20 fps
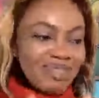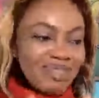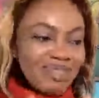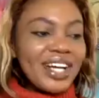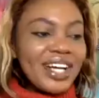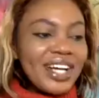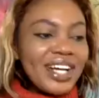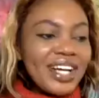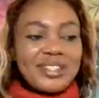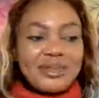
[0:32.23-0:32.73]
we're
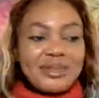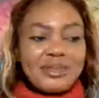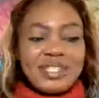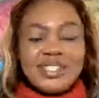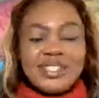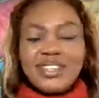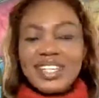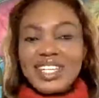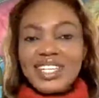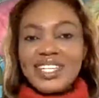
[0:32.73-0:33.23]
going to be
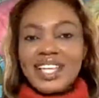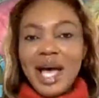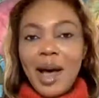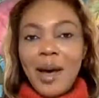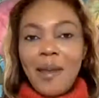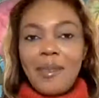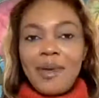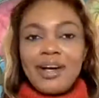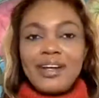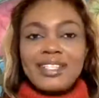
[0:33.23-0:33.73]
talking
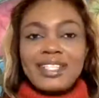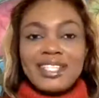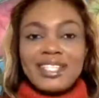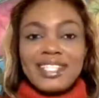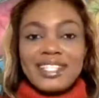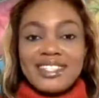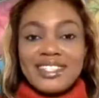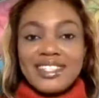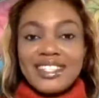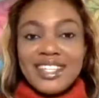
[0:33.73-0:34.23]
about the
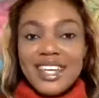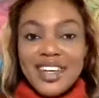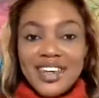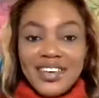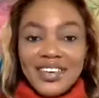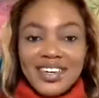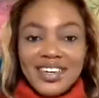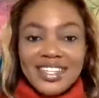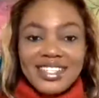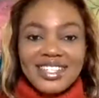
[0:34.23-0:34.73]

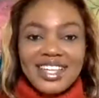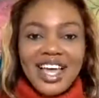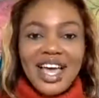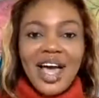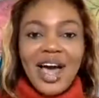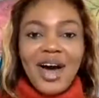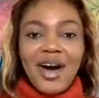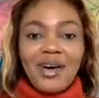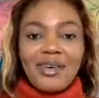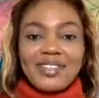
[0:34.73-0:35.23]
secret
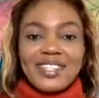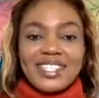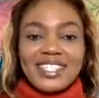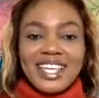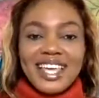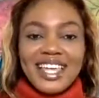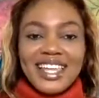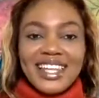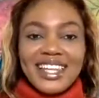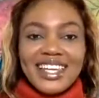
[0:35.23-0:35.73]
of
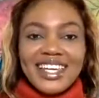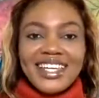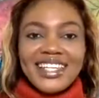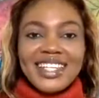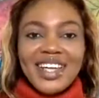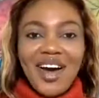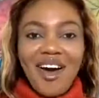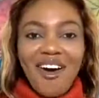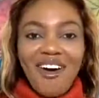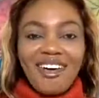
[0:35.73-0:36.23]

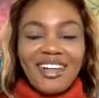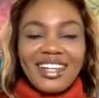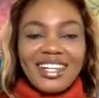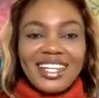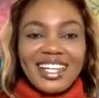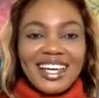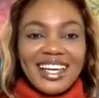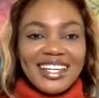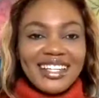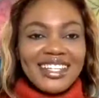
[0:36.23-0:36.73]
selling
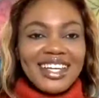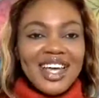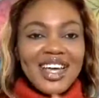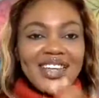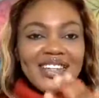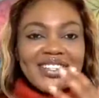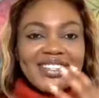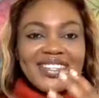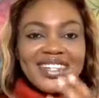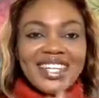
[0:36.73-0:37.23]
online.
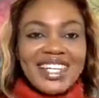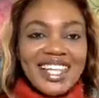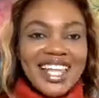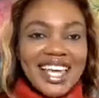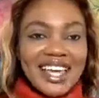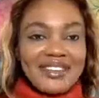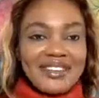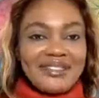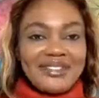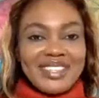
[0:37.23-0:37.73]
So
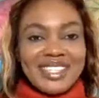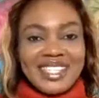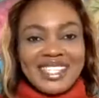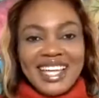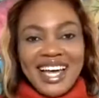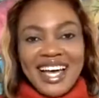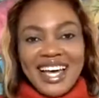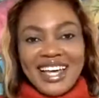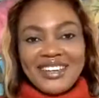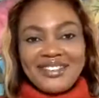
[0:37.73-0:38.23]
let's
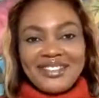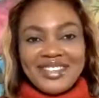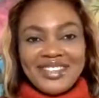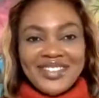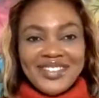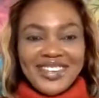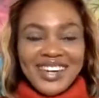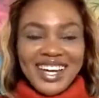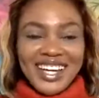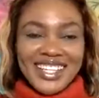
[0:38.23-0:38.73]
dive
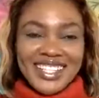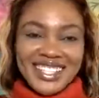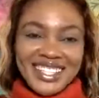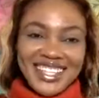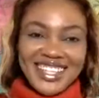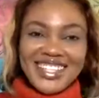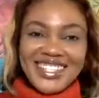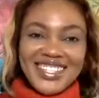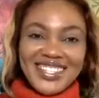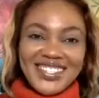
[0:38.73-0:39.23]
right
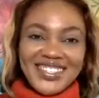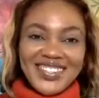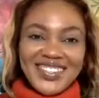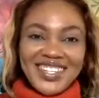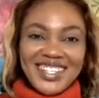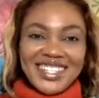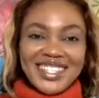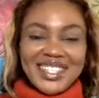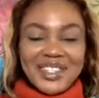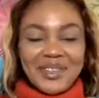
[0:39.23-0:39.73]
into
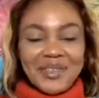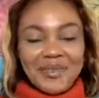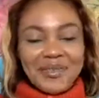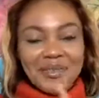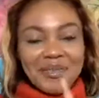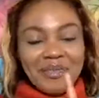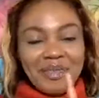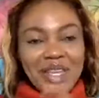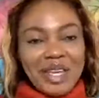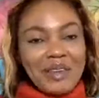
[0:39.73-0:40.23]
it.
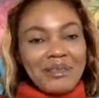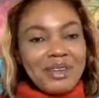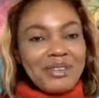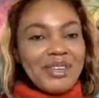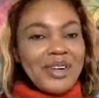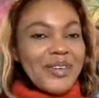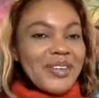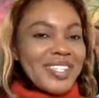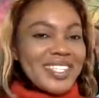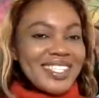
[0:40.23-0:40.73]
Before
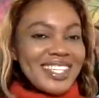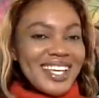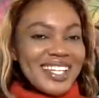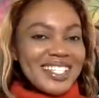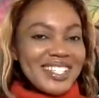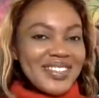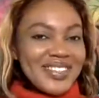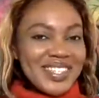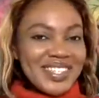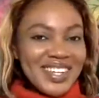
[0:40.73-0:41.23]
we start, I
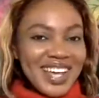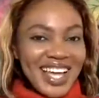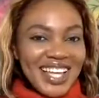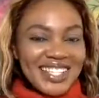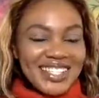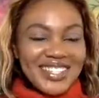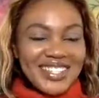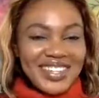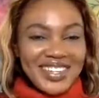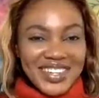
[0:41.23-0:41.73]
want to
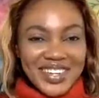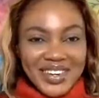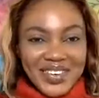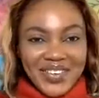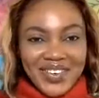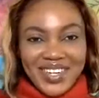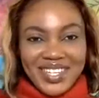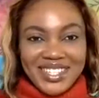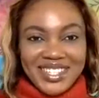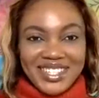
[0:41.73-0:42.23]
ask you a
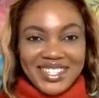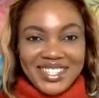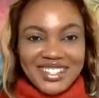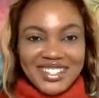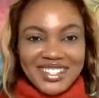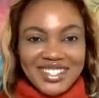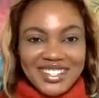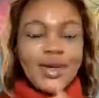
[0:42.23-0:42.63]
question.